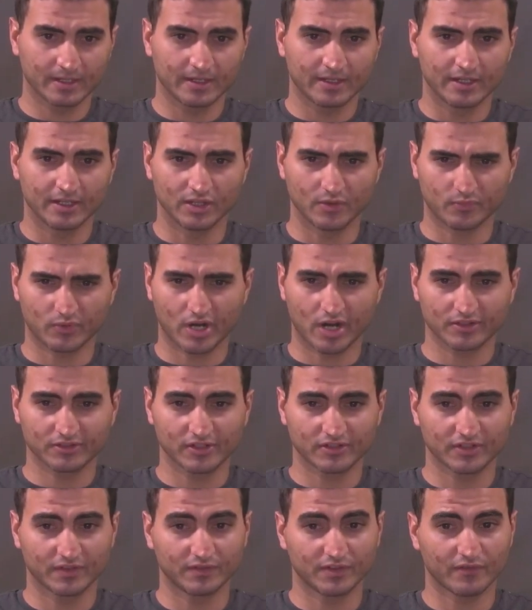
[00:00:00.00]
In the
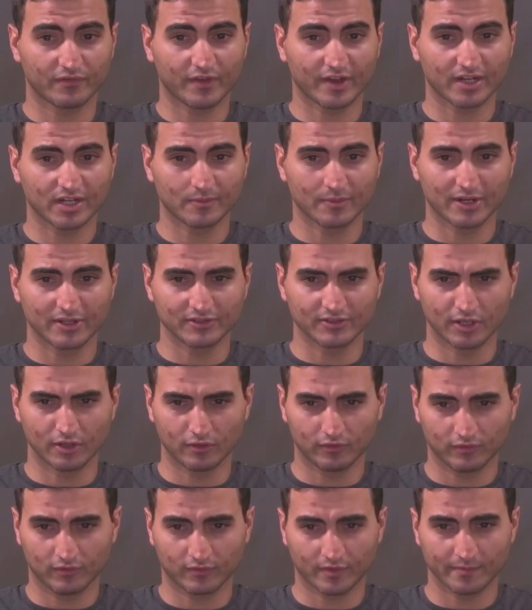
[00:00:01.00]
process of defending myself
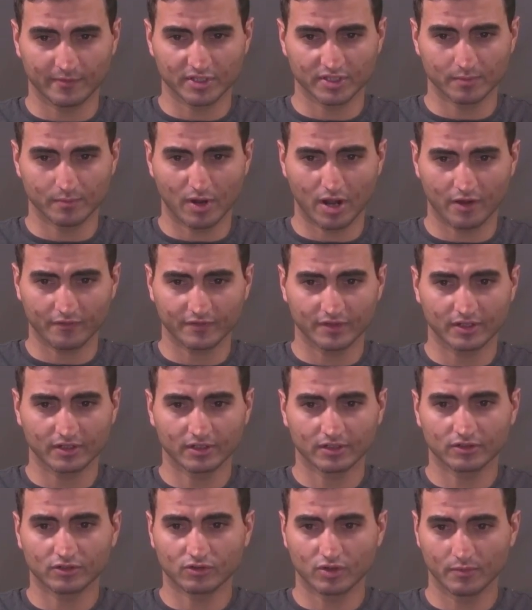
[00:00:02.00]
from this mafia
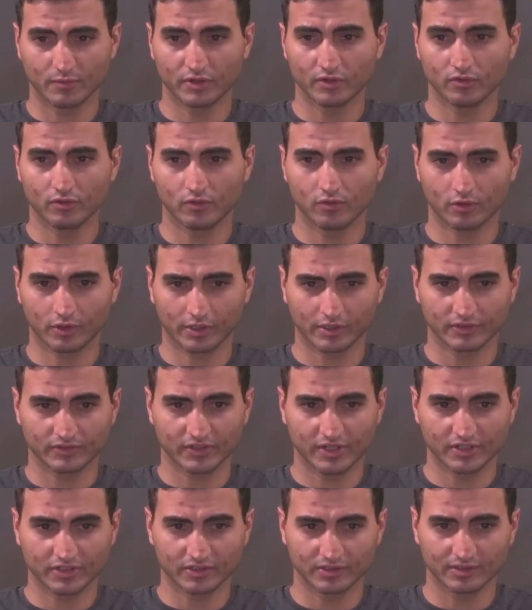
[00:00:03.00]
criminal
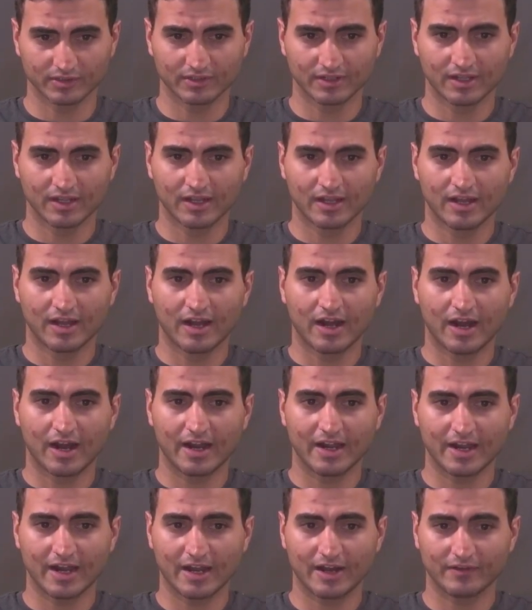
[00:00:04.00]
organization, I
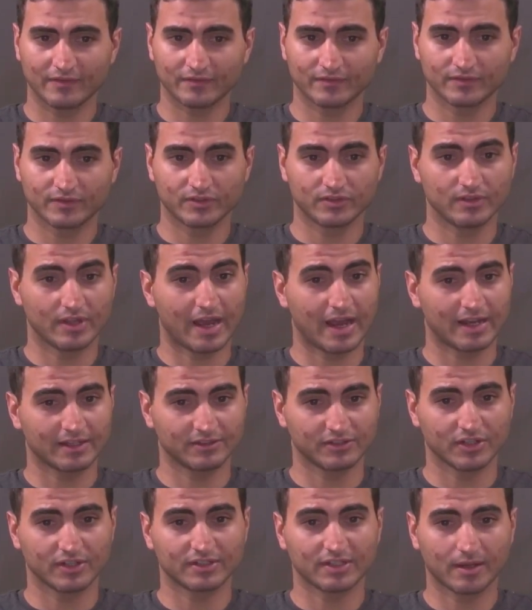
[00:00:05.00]
have had
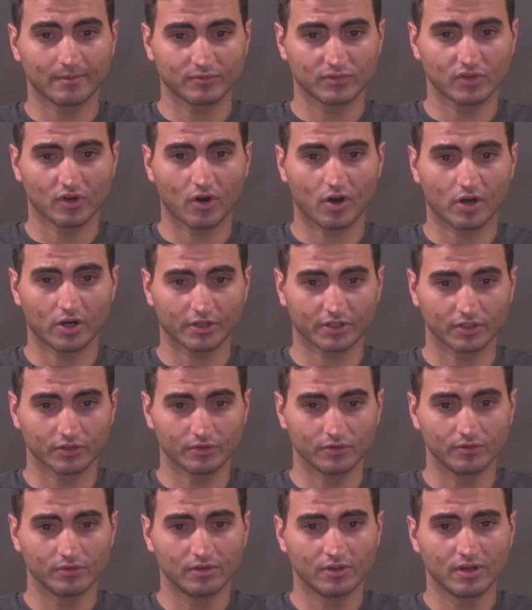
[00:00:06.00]
to attempt to
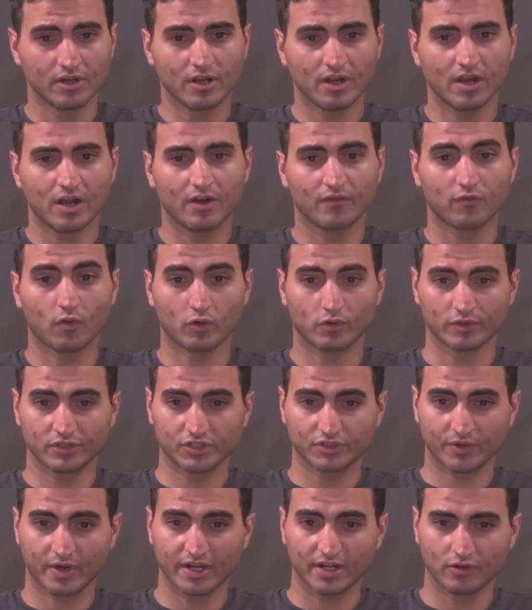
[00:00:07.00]
argue for
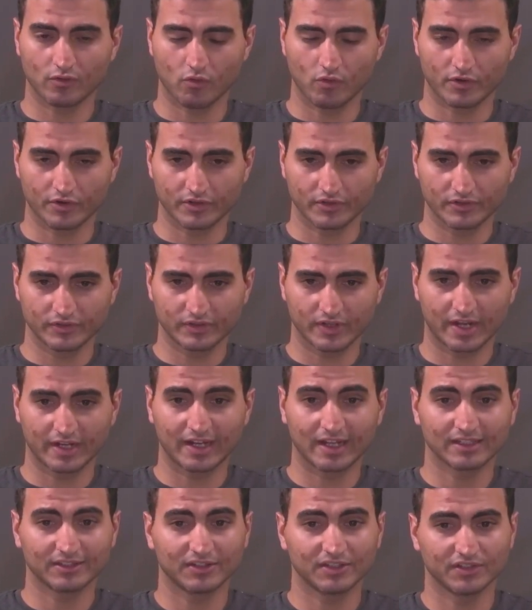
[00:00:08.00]
restraining orders
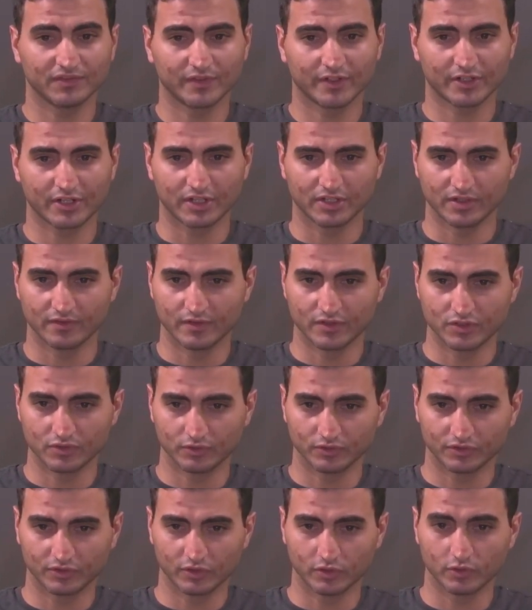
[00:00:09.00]
against these very
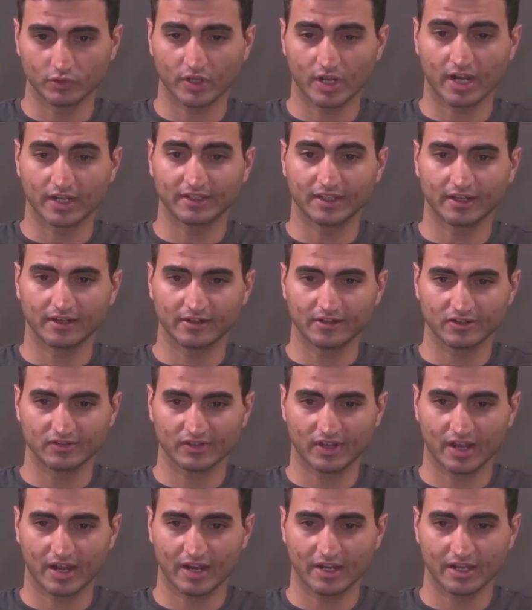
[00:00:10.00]
individuals whose identities
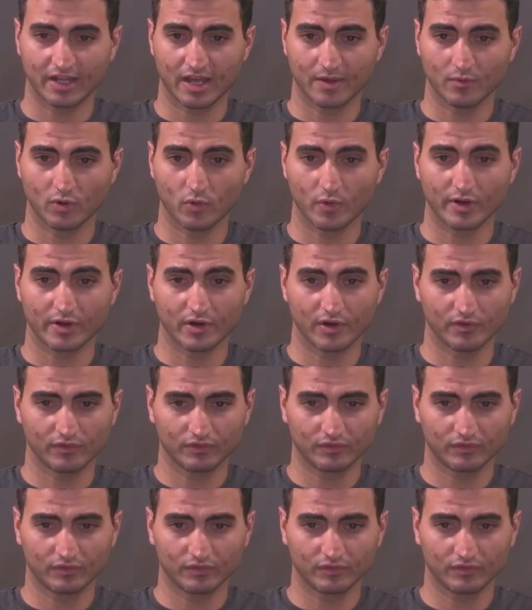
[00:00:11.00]
I am aware of.